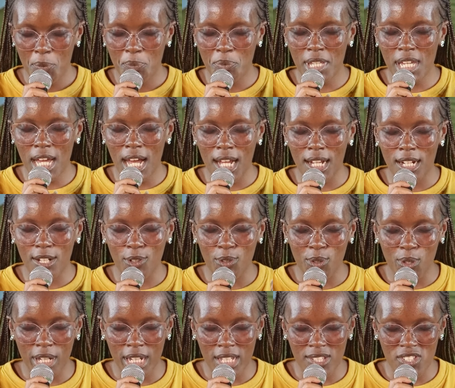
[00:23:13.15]
We
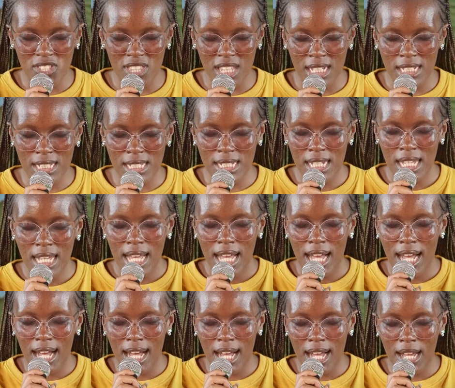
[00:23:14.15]
acknowledge that
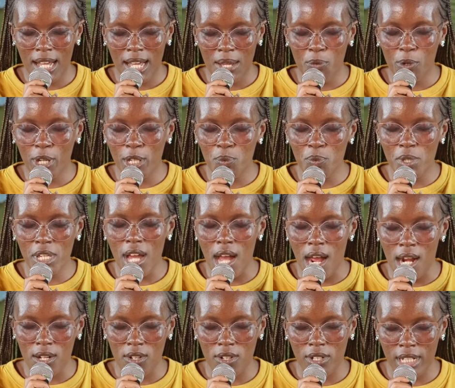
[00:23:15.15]
uh, when we
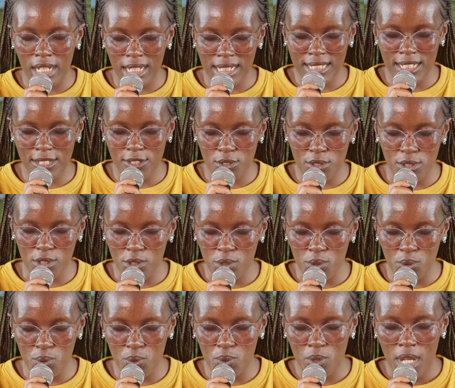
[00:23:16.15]
are connected to
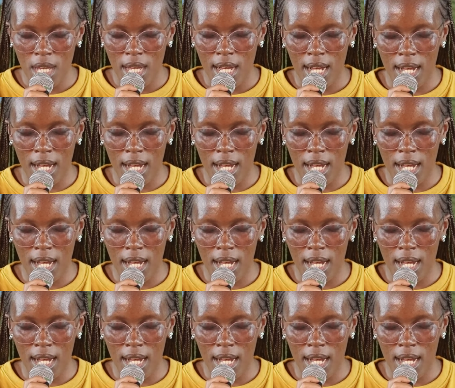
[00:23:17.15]
you,